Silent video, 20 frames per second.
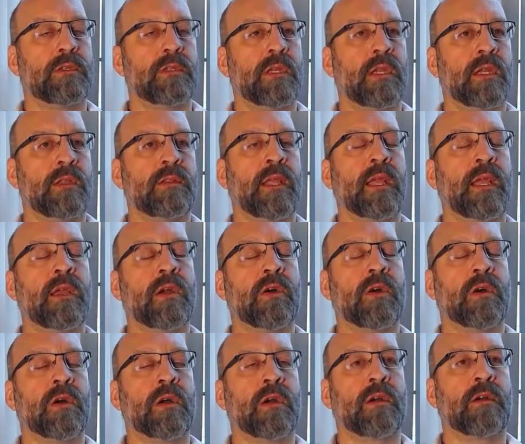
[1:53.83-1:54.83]
and they
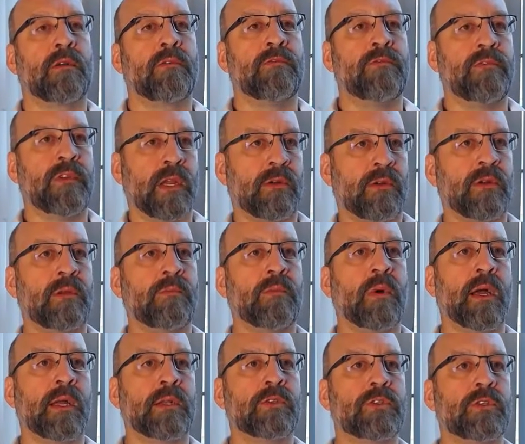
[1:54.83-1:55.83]
are very
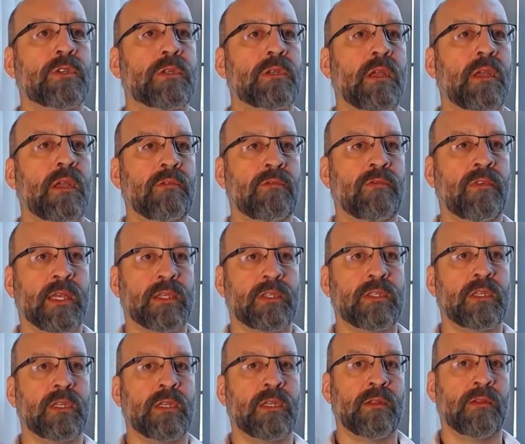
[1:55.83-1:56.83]
much
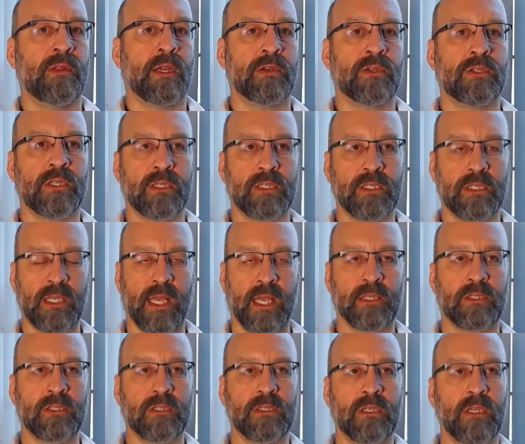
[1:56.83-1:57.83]
invested in their
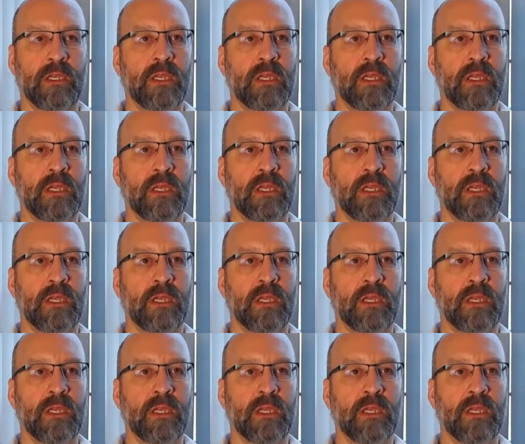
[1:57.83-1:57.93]
success.